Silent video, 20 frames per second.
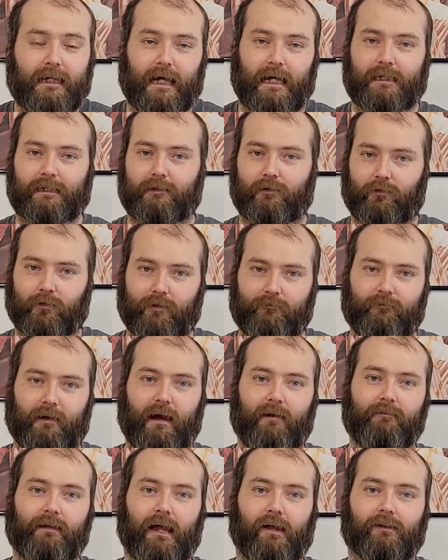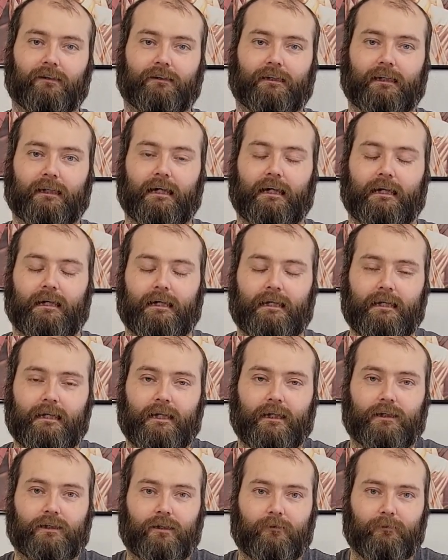It's only $5 to get in.
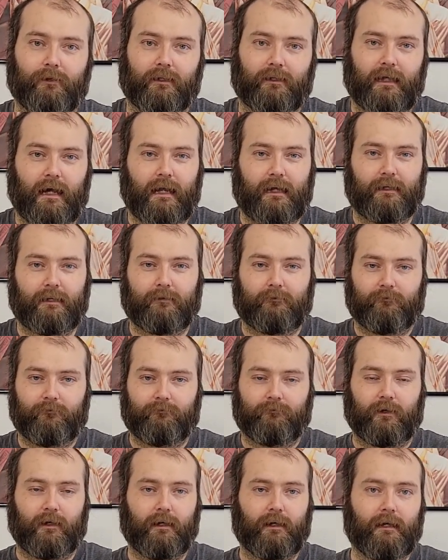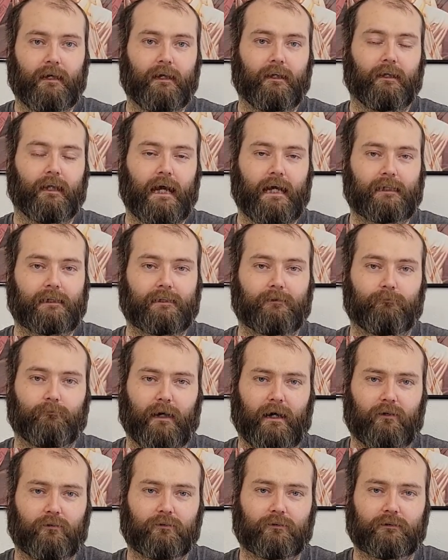It should be a lot of fun. It lasts
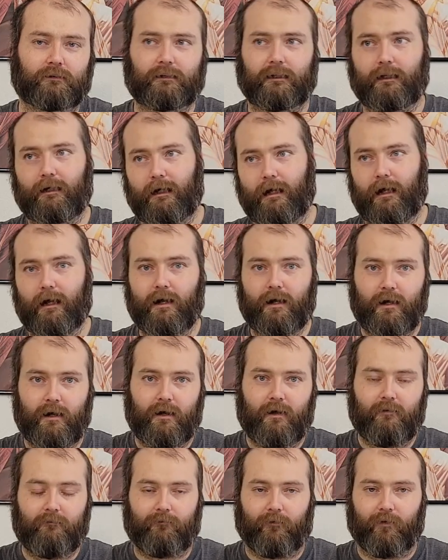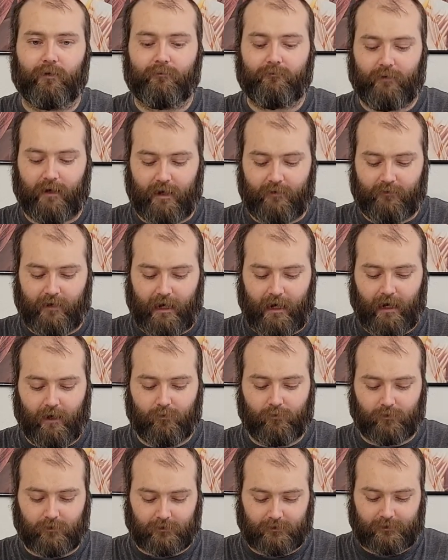about uh, four to five
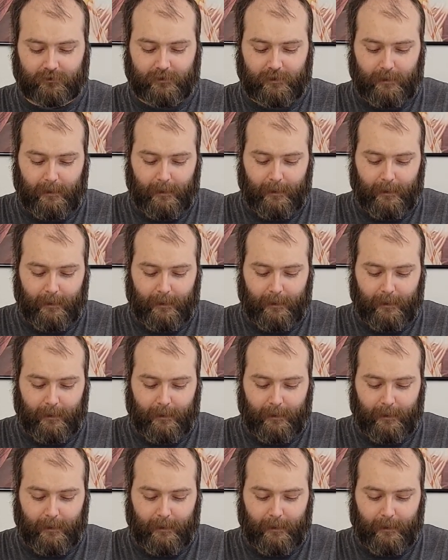hours.